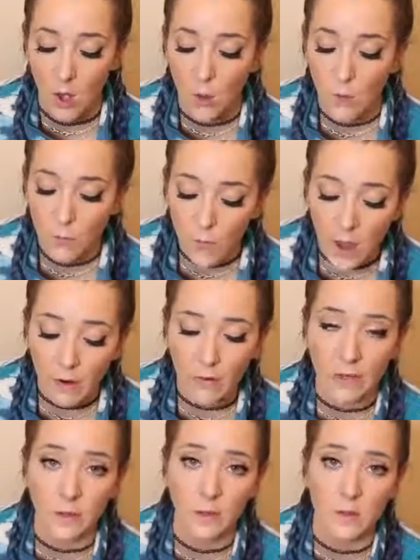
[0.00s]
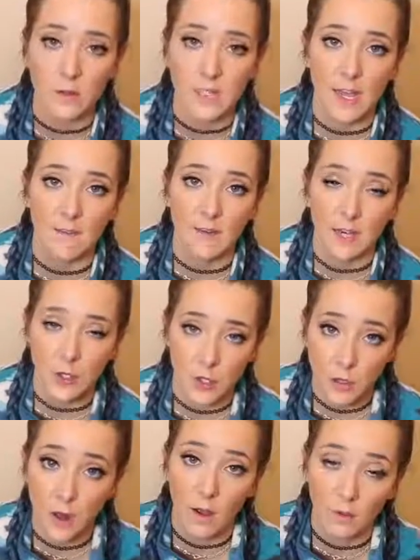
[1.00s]
a very loose
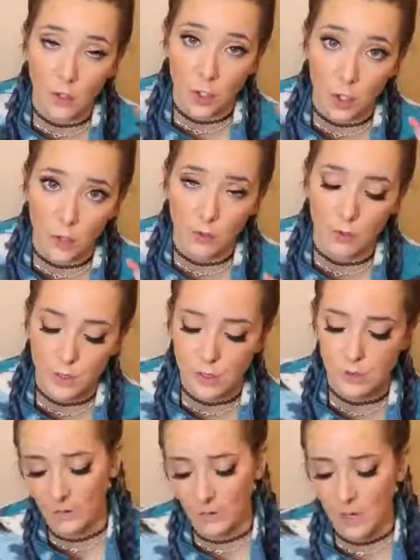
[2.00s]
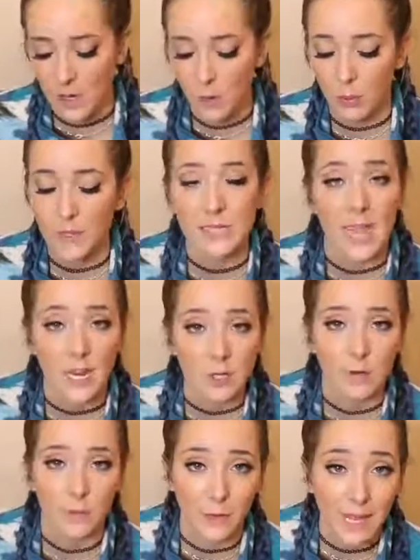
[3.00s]
definition of shoes. They don't protect
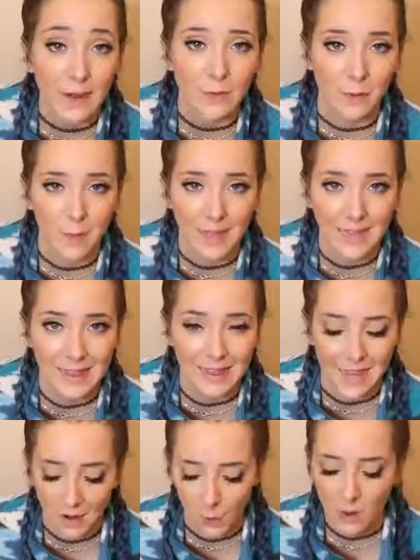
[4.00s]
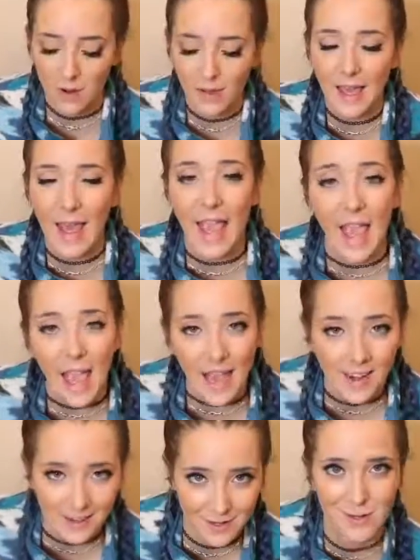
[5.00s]
your feet from anything. What are they
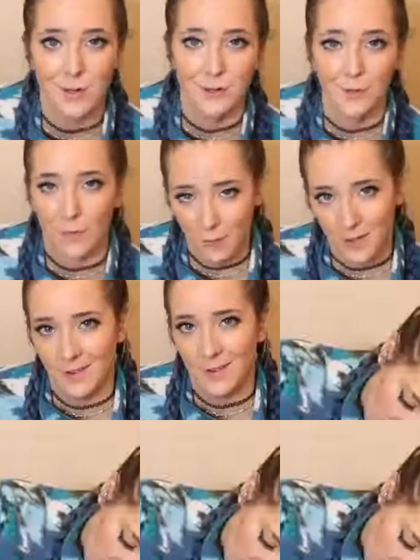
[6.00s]
adding to your foot?